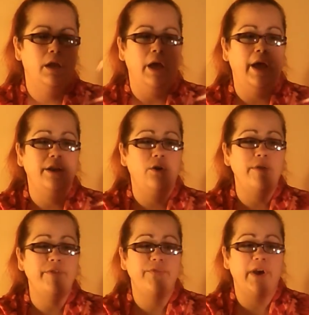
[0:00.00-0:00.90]
I don't
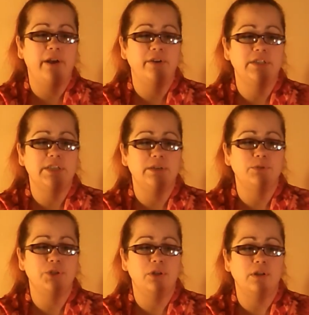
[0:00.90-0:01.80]
have a fire
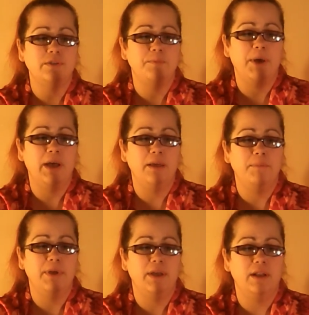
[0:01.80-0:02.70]
extinguisher close by,
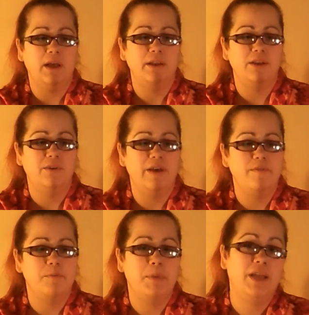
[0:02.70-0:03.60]
but I do have
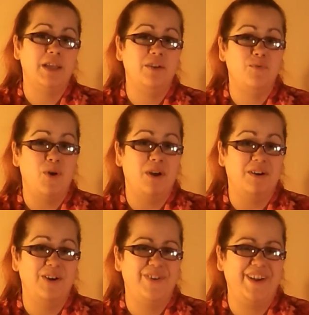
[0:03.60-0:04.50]
a bucket of
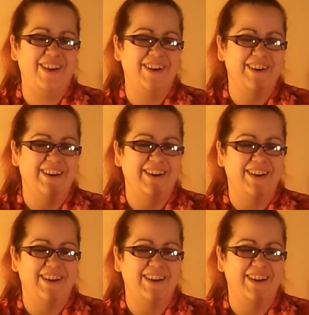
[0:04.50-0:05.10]
water over here.